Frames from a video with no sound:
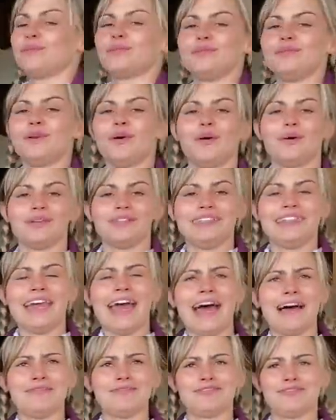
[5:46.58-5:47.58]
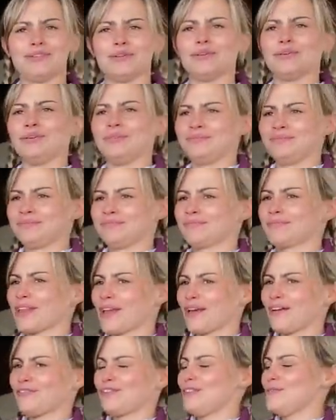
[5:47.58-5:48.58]
not yet for
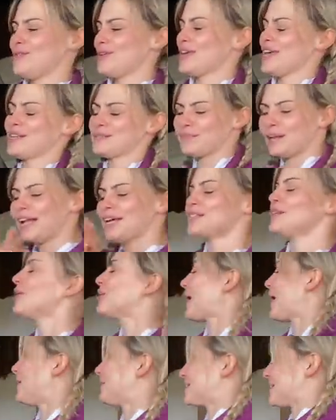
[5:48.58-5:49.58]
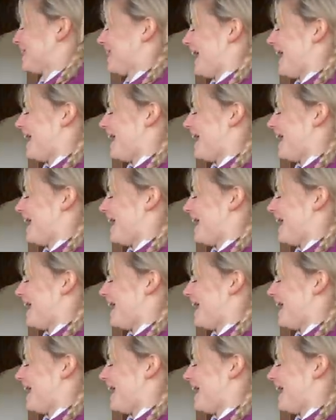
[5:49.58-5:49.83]
a few more years, but let's not get onto that.